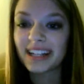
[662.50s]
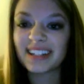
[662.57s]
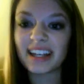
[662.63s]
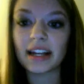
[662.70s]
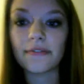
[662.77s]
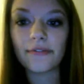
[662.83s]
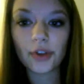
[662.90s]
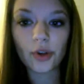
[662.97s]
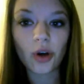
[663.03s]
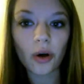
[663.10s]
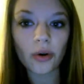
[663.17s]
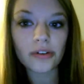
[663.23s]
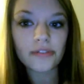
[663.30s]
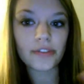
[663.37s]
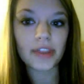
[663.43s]
I said, if you're
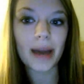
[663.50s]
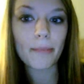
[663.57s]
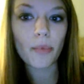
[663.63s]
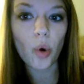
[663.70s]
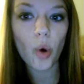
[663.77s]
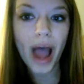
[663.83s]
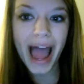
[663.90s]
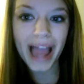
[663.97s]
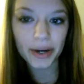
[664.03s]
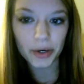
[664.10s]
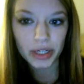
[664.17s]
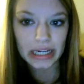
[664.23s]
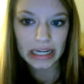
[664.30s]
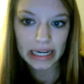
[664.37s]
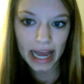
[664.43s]
going for that more
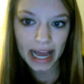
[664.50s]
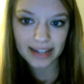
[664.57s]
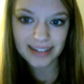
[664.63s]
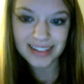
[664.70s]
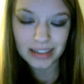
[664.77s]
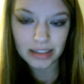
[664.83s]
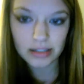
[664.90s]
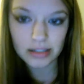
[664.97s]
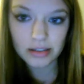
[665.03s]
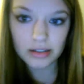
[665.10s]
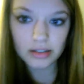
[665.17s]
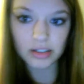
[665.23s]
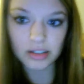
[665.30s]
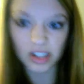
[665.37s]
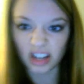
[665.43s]
Hagridy accent,
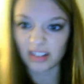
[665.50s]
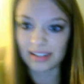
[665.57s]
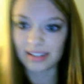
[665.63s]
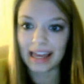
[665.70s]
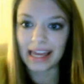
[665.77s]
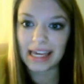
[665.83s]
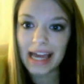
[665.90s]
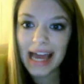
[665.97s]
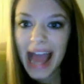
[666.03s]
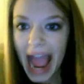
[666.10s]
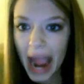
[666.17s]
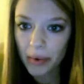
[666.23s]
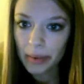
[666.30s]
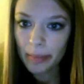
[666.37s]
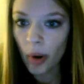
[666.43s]
you're going to say
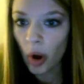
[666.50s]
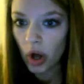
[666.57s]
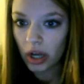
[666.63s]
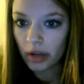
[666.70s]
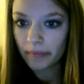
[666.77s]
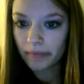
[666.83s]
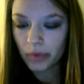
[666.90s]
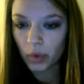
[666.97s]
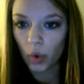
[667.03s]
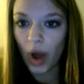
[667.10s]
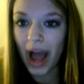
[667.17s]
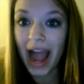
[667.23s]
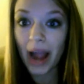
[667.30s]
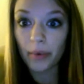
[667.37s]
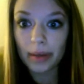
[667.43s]
Harry Potter or
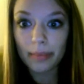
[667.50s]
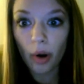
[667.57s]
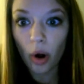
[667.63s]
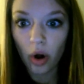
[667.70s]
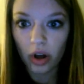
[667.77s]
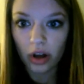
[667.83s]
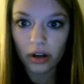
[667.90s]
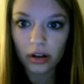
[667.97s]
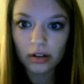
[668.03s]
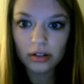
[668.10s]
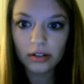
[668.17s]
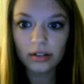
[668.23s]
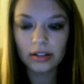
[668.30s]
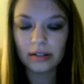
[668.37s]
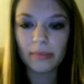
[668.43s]
Harry Potter.
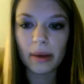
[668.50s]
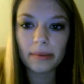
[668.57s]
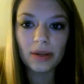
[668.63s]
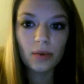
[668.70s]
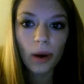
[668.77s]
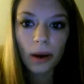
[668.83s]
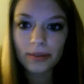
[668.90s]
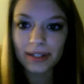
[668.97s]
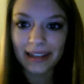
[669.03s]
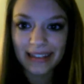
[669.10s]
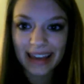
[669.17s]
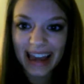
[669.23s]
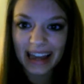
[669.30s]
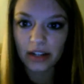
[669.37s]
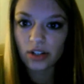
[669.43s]
Maybe you won't say
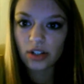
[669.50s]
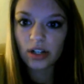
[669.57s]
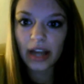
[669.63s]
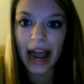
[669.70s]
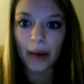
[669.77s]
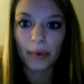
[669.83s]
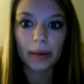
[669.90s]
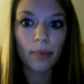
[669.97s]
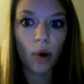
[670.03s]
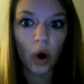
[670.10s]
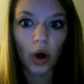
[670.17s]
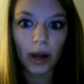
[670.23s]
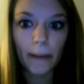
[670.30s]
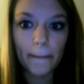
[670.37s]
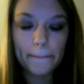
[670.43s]
the H, Harry
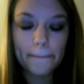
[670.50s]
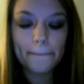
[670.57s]
Potter.